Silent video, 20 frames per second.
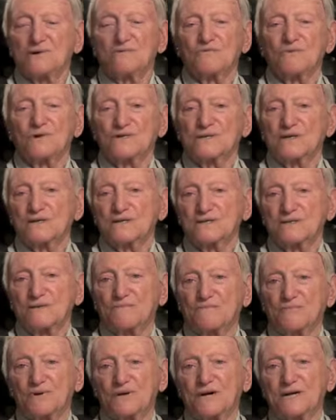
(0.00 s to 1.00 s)
where the,
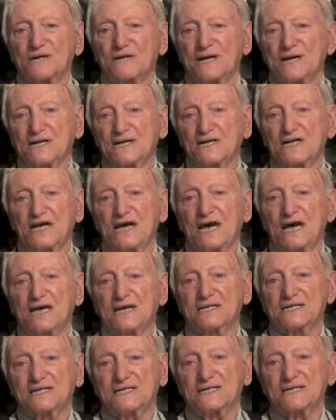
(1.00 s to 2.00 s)
the blood had
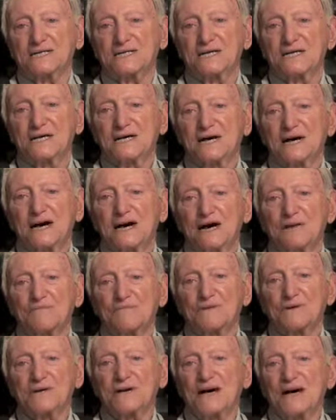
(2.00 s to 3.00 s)
caked
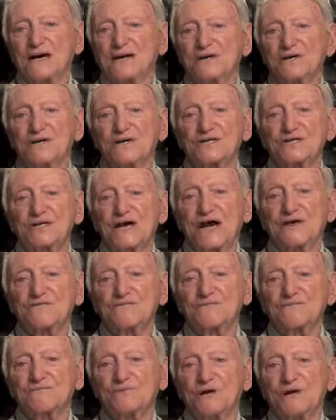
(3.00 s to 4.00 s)
up. Could have died
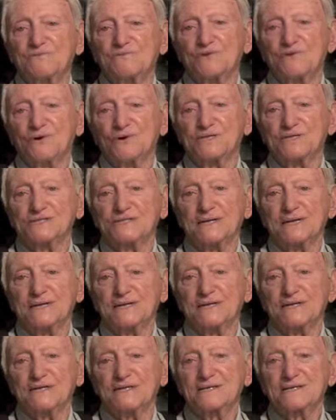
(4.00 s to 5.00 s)
from blood
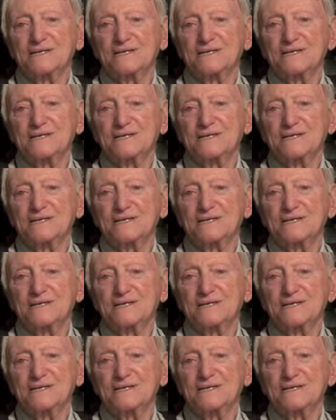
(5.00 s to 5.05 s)
poisoning.